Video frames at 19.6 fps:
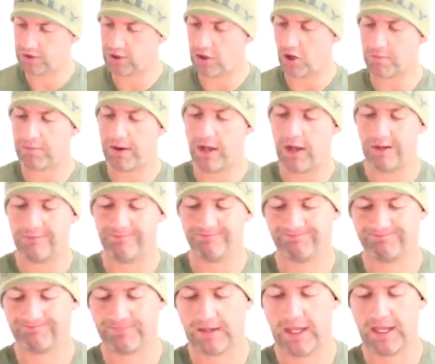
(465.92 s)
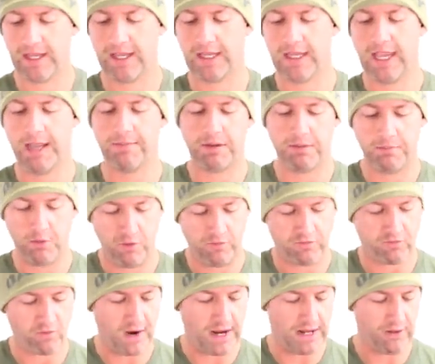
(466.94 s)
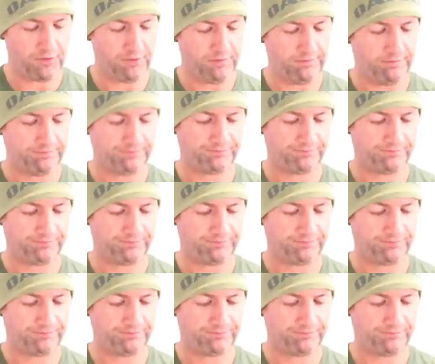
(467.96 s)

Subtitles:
stock part can be moved around,